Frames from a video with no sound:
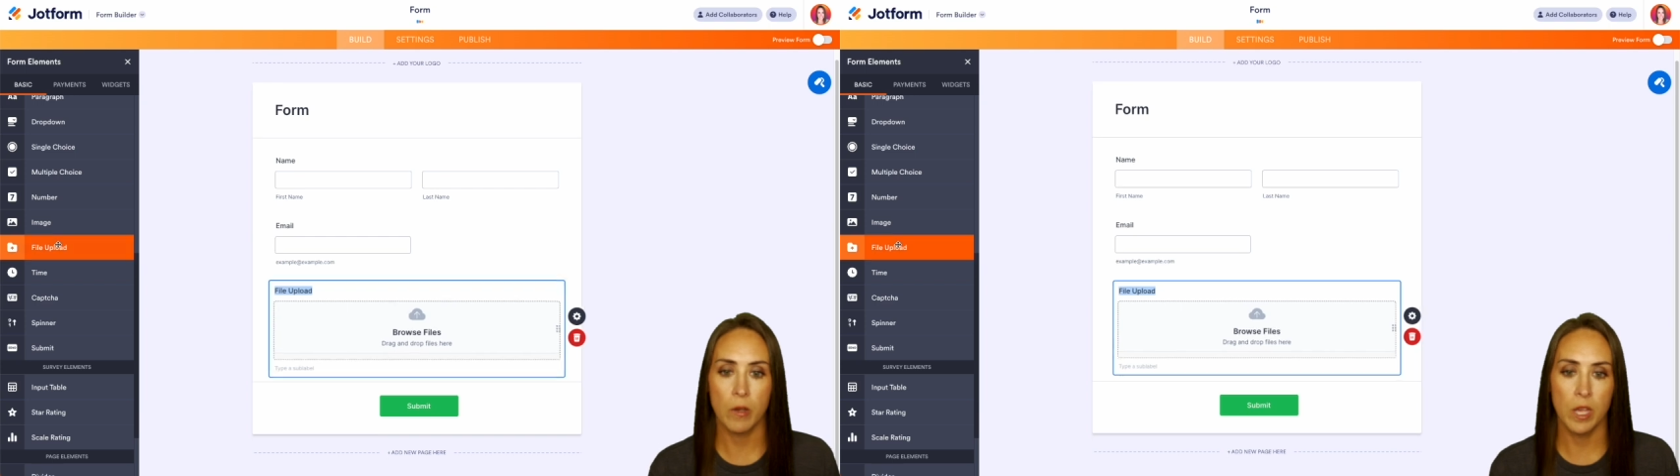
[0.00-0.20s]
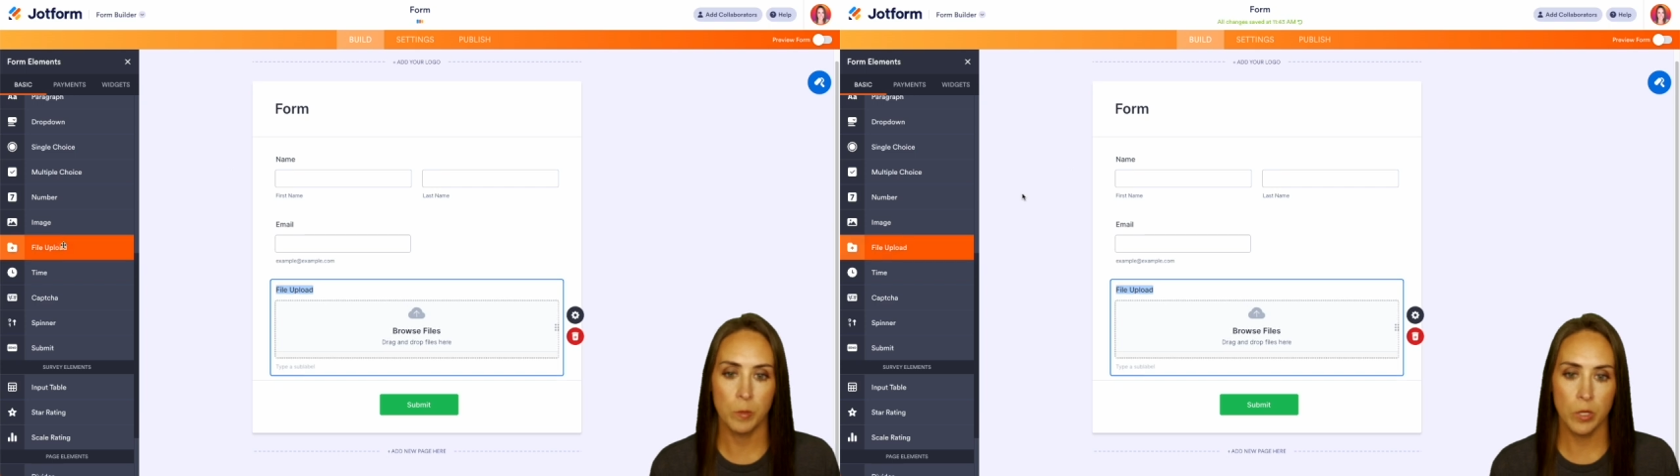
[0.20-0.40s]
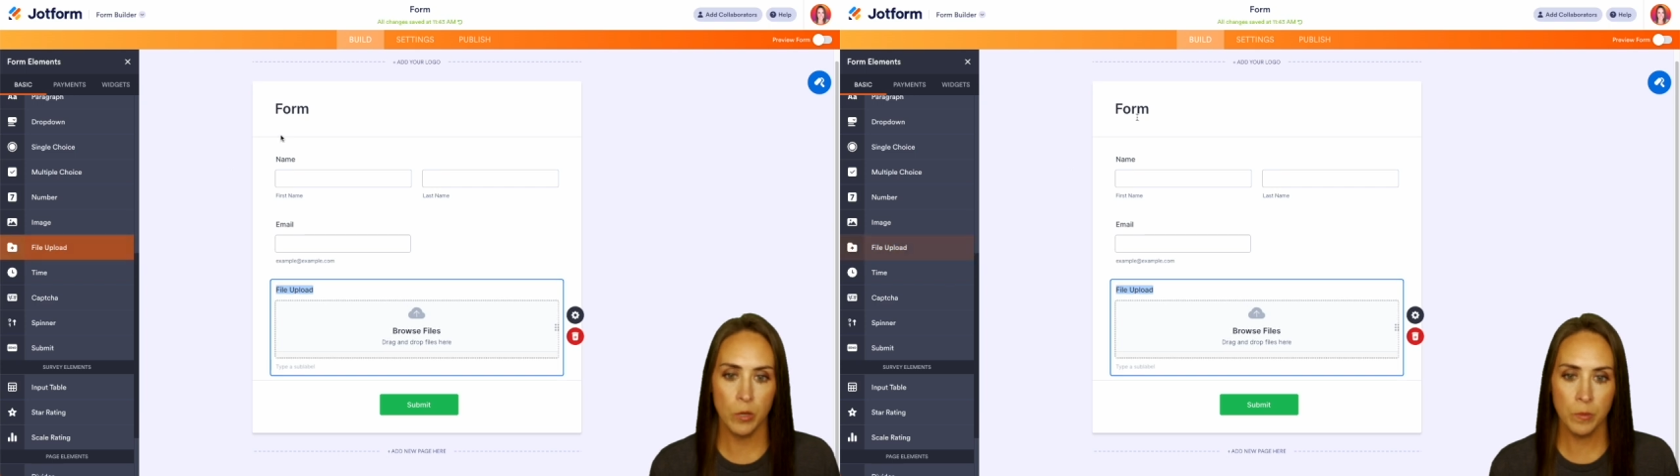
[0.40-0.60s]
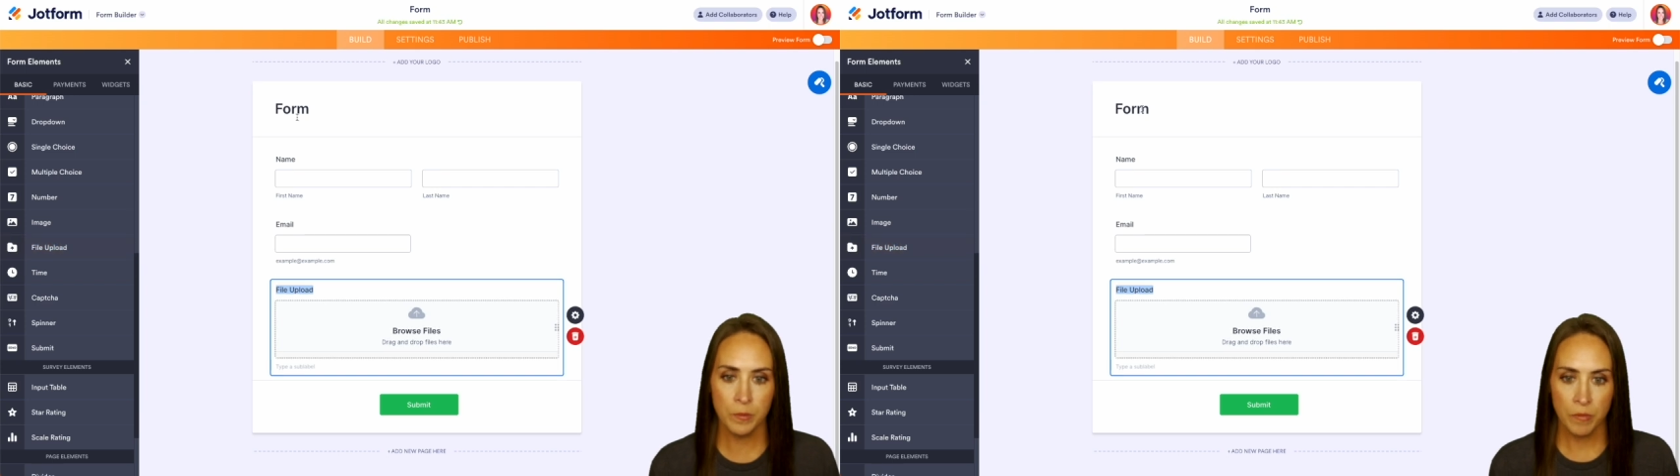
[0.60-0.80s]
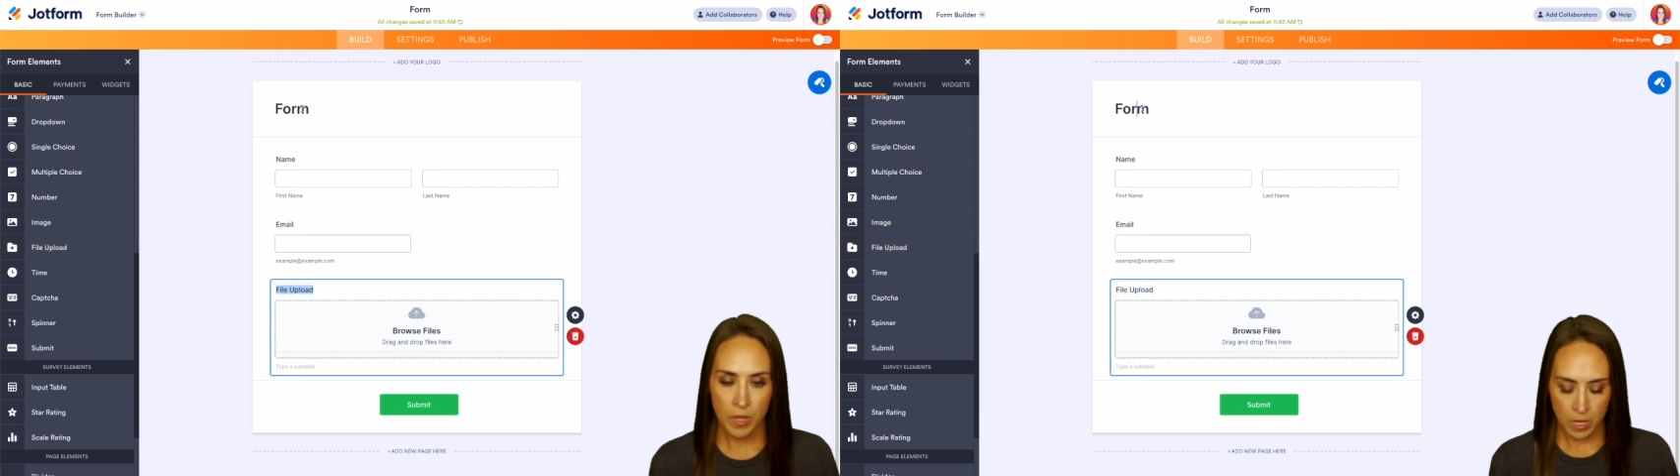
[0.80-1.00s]
file
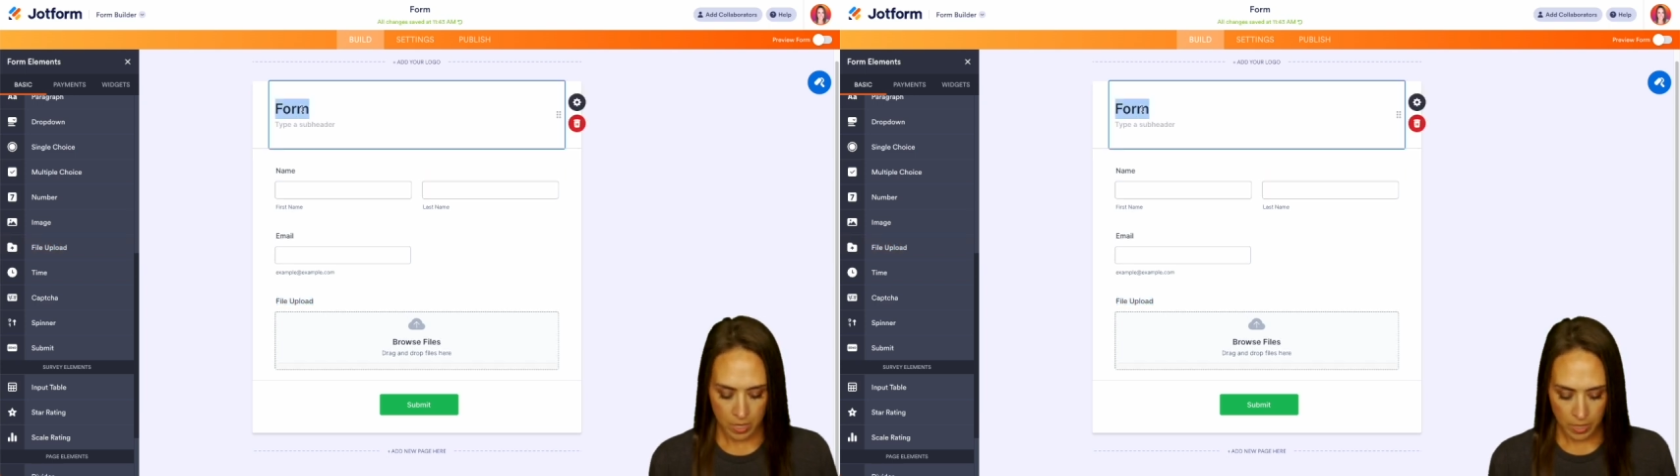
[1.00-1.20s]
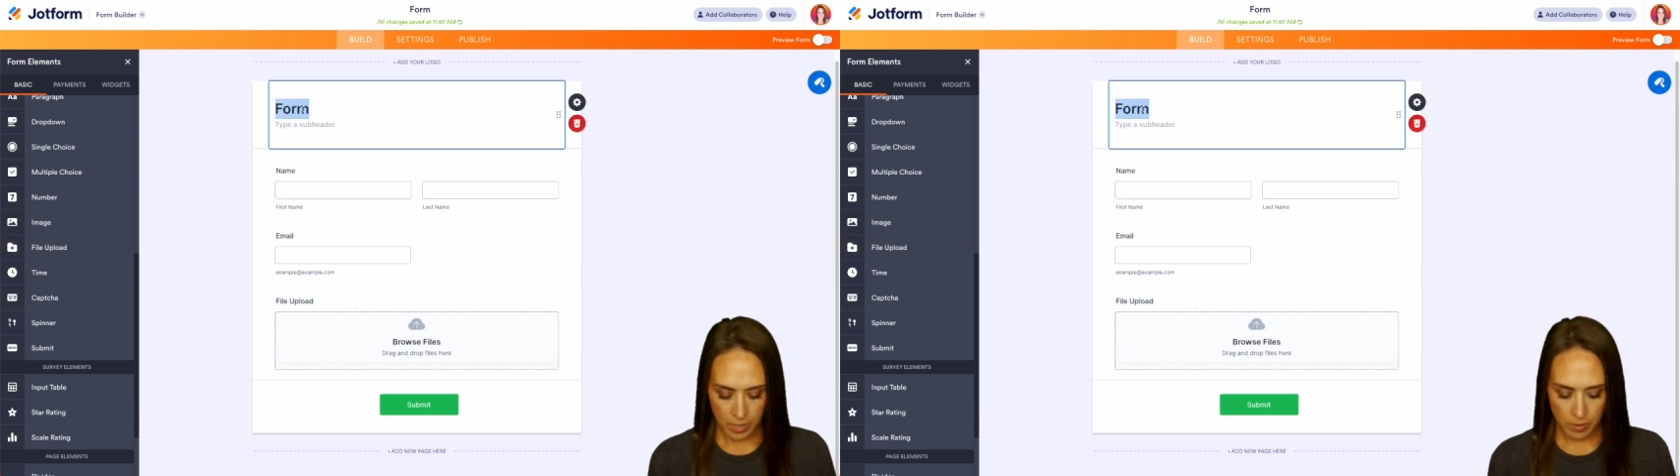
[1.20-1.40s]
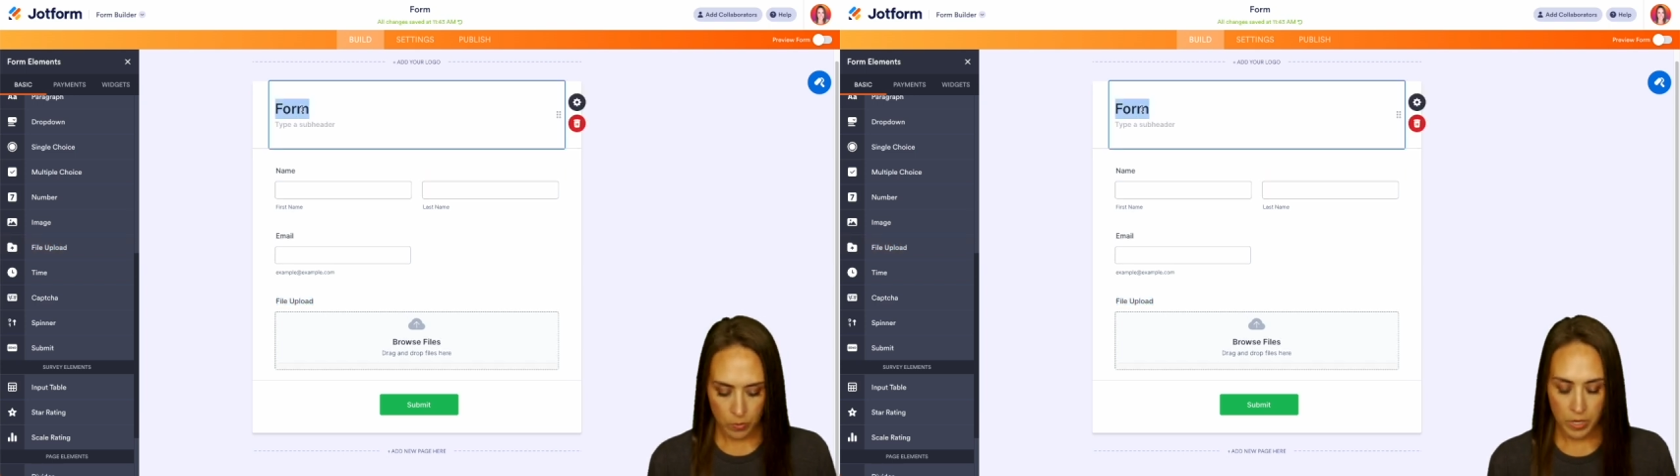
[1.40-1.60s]
upload, and